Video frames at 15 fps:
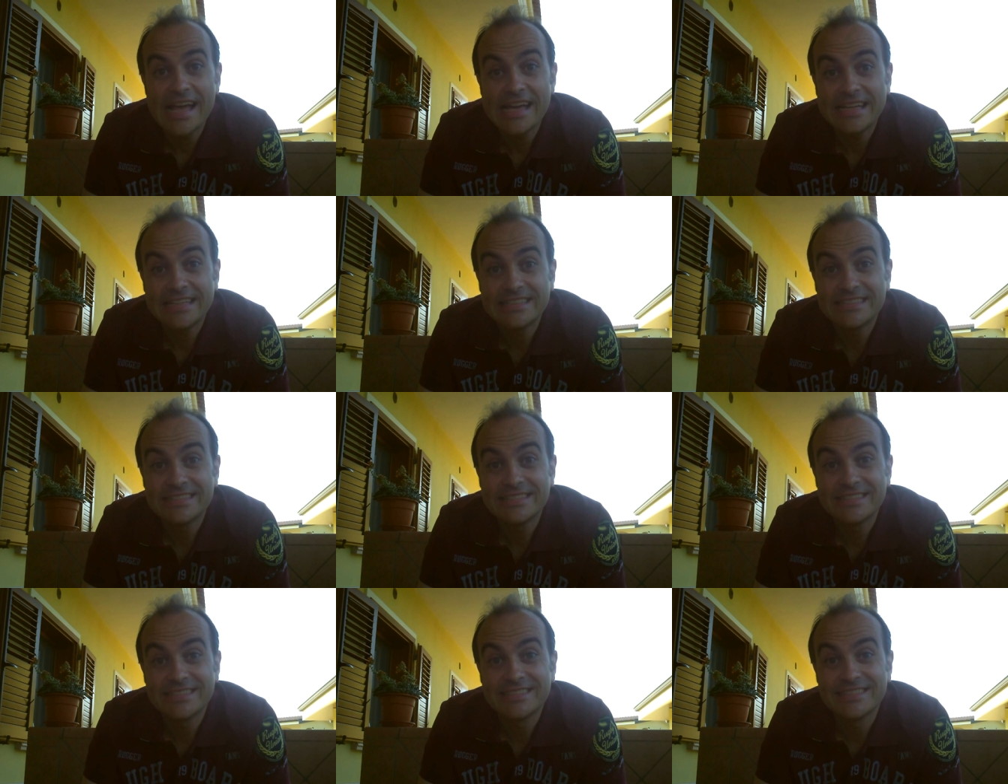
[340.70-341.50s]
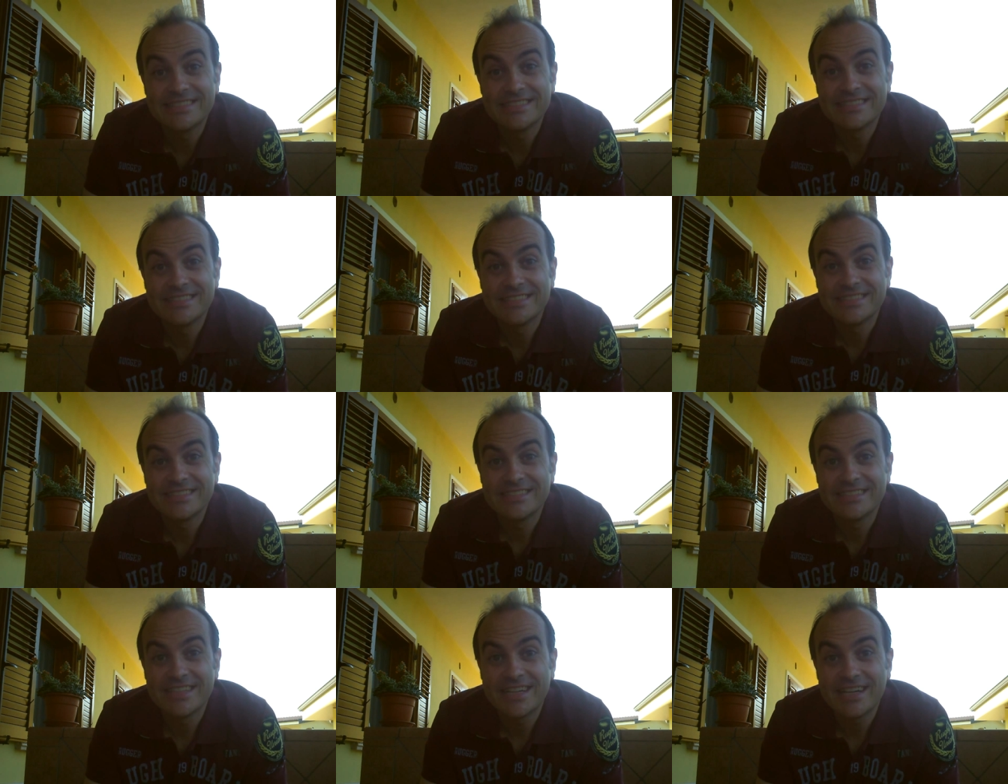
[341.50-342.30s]
And
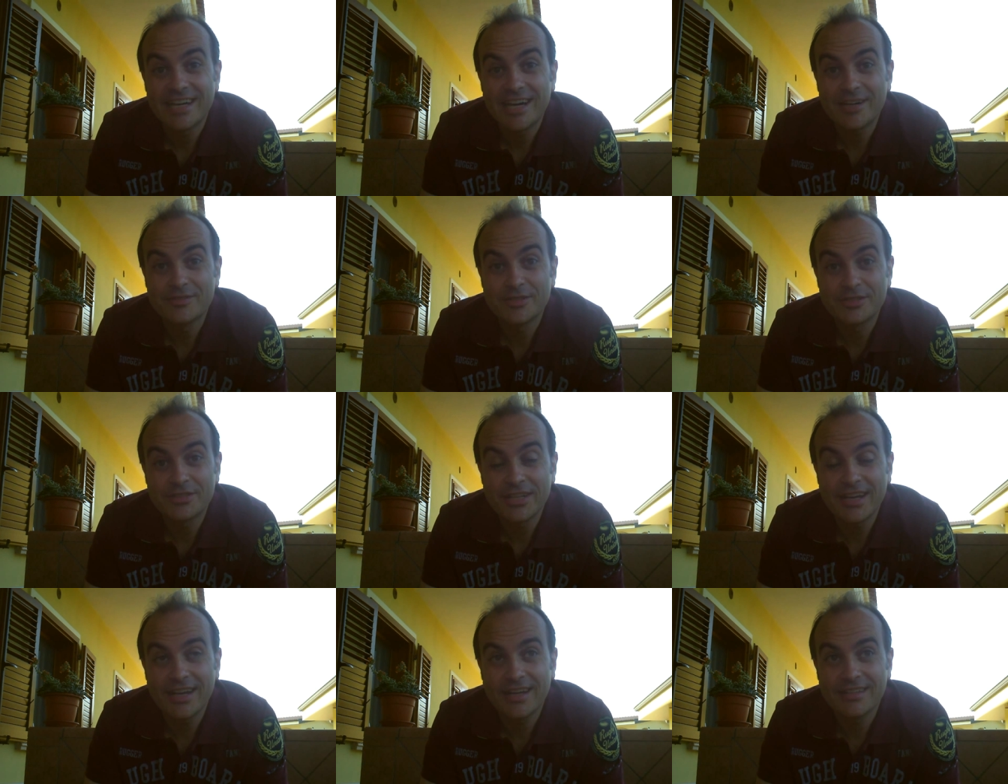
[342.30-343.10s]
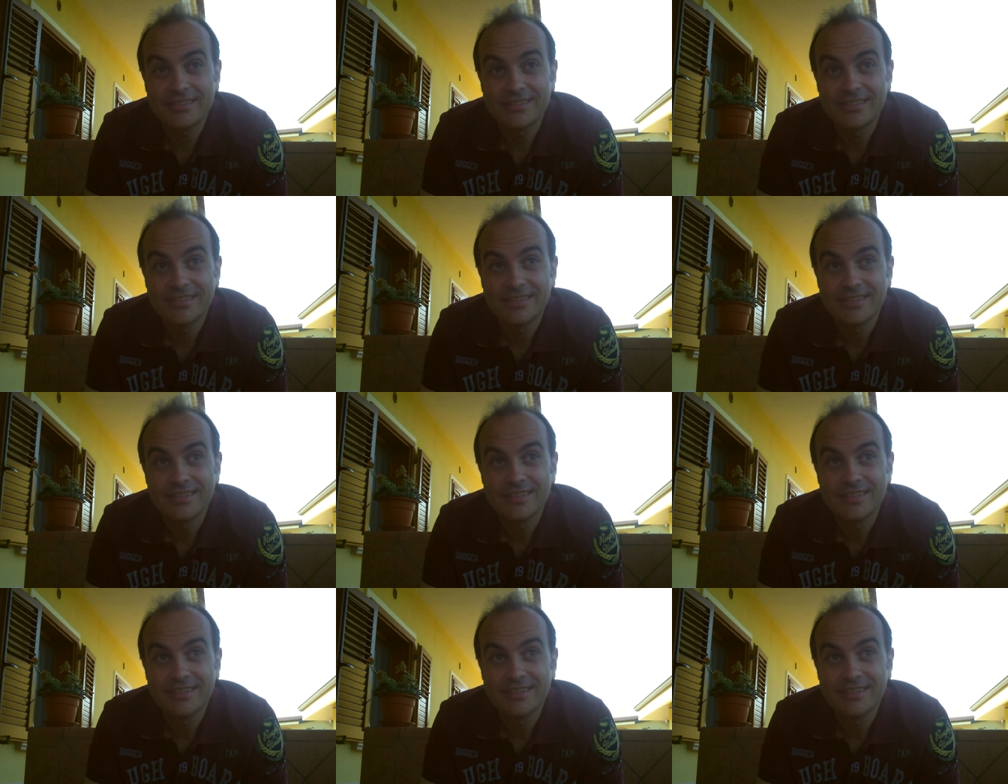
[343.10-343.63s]
after that